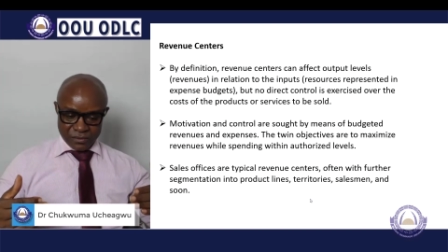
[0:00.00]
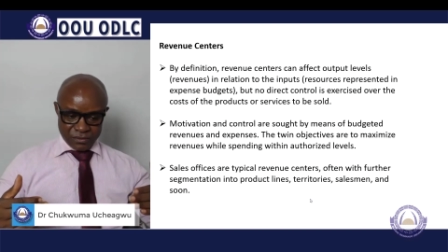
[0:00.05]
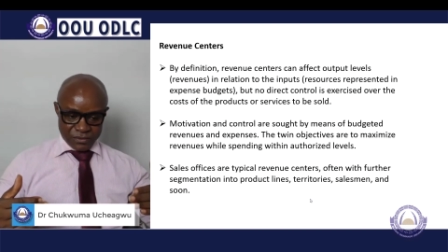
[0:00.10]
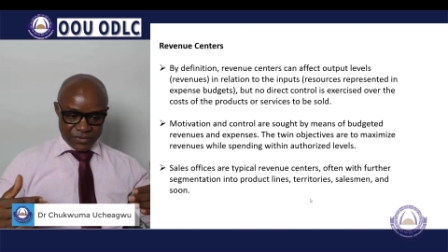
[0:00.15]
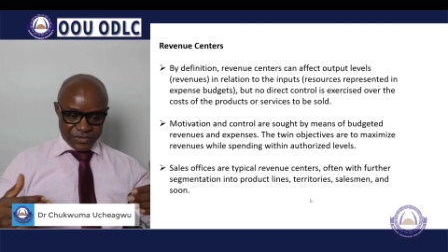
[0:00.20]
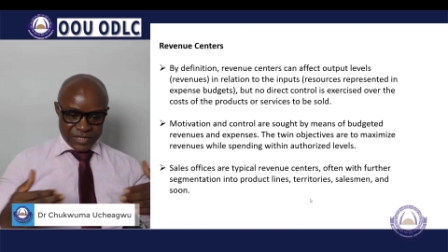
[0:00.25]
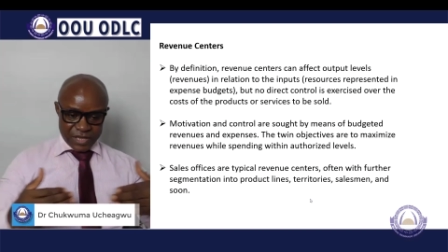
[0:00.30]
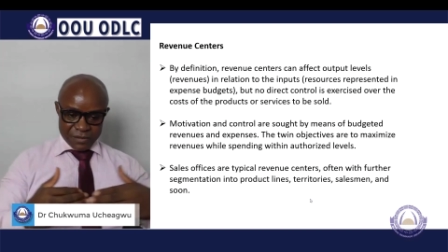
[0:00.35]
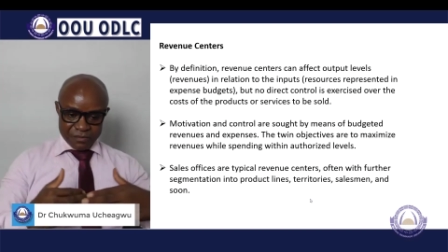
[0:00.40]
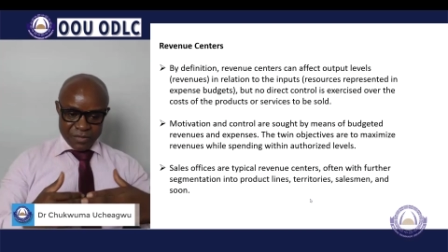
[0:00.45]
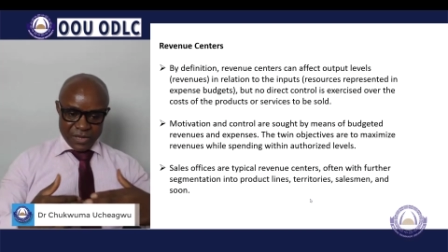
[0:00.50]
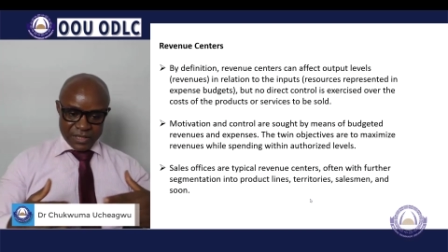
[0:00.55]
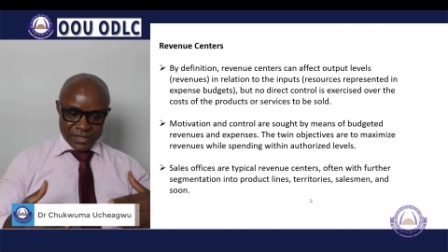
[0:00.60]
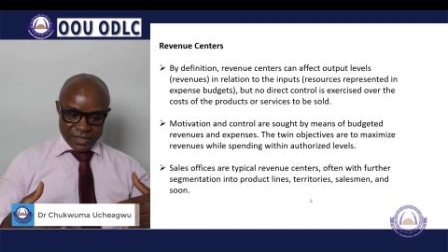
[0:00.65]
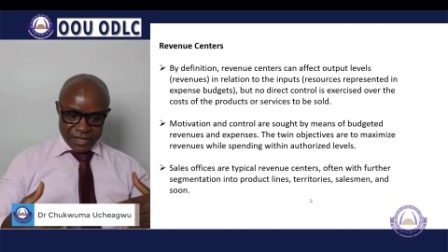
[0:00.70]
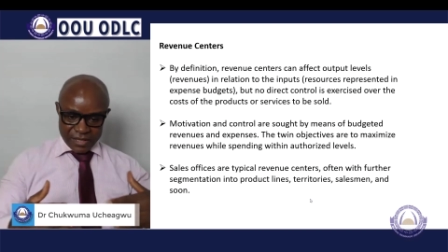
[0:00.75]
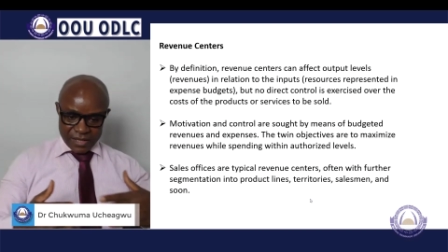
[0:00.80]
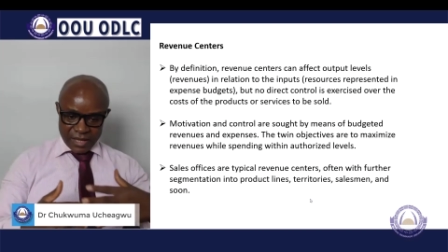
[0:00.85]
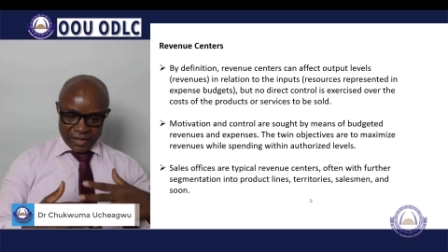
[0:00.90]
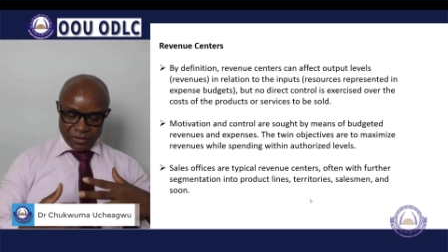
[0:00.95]

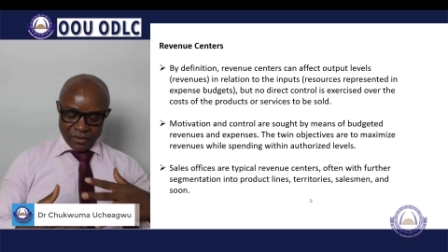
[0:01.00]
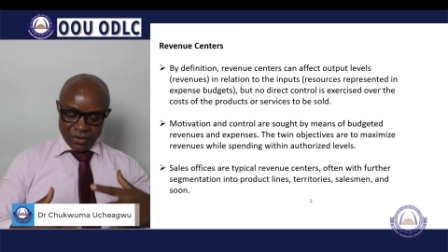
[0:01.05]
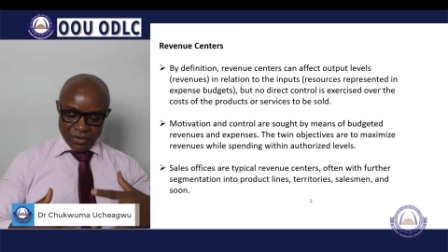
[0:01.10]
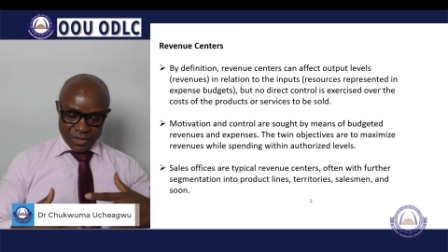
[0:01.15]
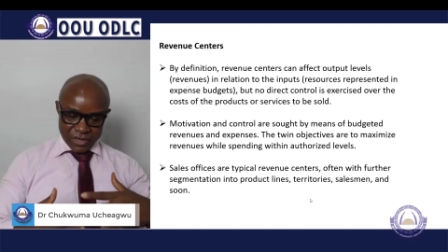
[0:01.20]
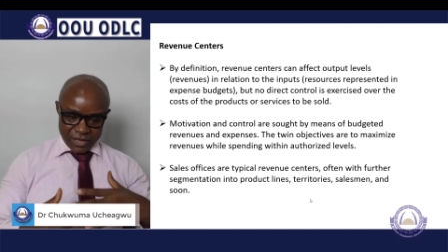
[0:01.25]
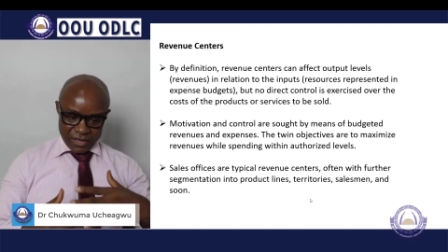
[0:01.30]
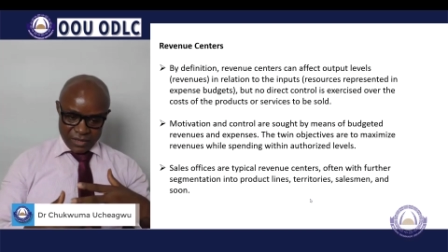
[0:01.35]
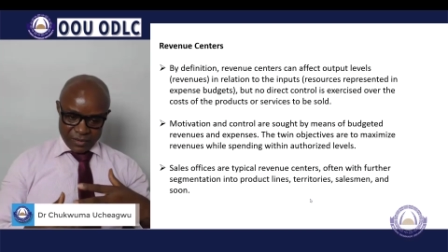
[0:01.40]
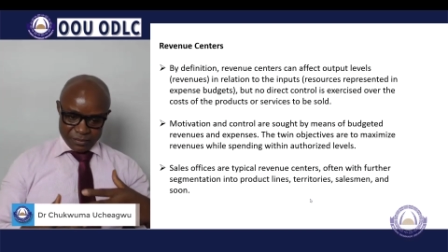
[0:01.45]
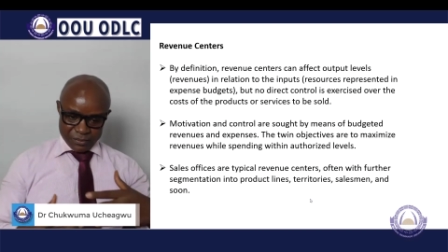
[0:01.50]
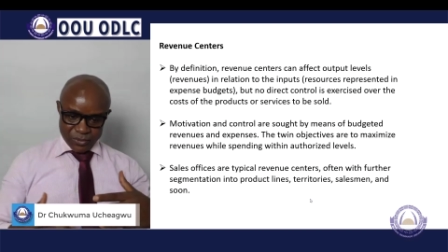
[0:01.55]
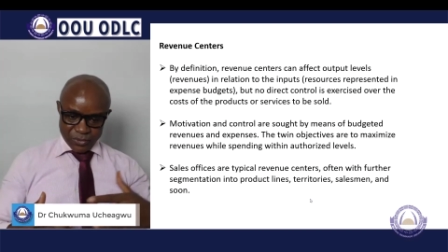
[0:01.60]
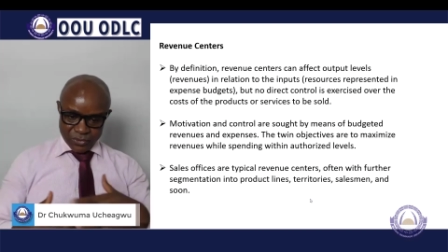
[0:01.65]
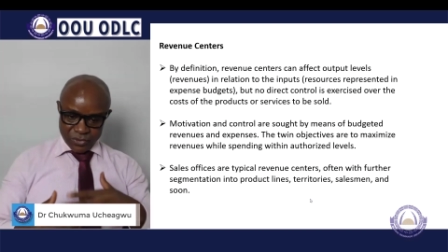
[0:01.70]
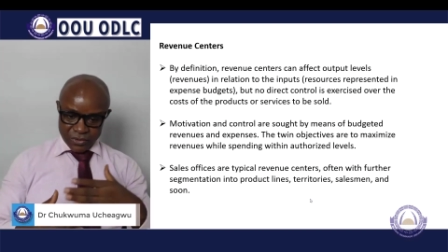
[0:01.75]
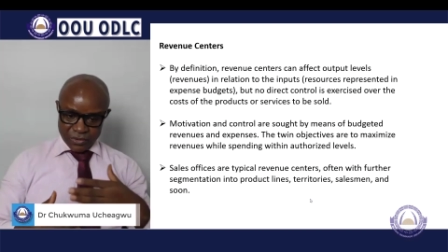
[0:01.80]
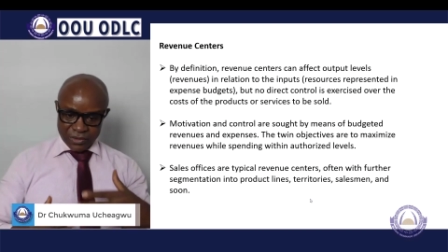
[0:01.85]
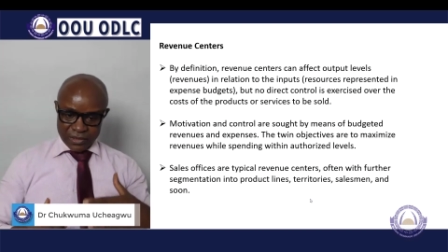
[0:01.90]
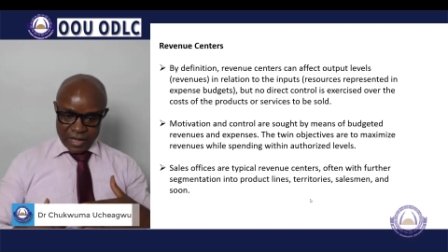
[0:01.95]
segmented along a
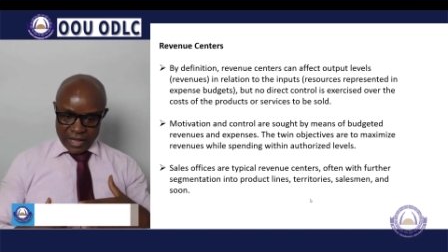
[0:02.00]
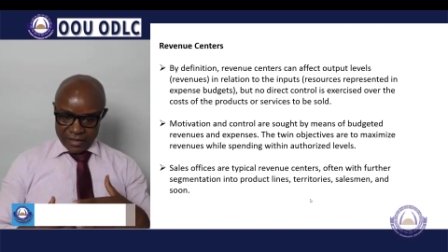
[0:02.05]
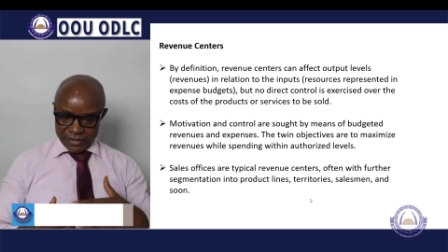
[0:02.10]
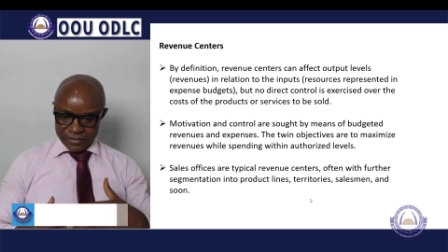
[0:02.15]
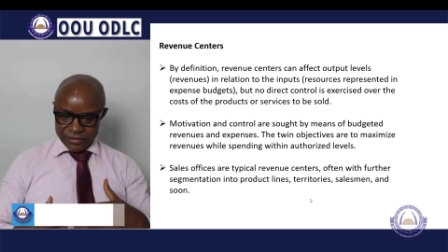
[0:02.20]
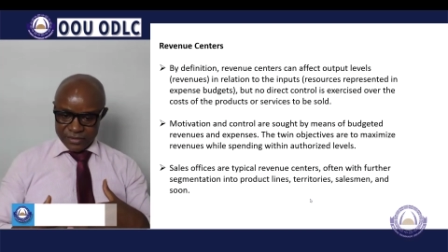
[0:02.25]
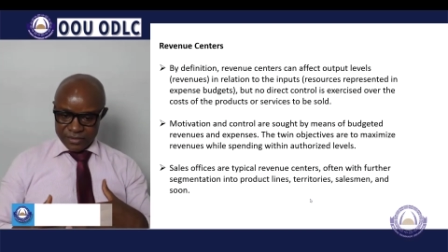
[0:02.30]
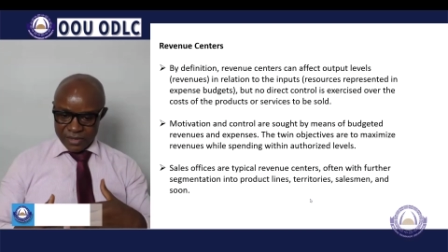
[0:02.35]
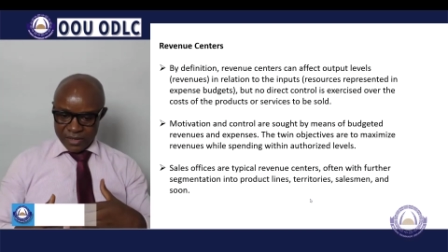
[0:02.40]
product line.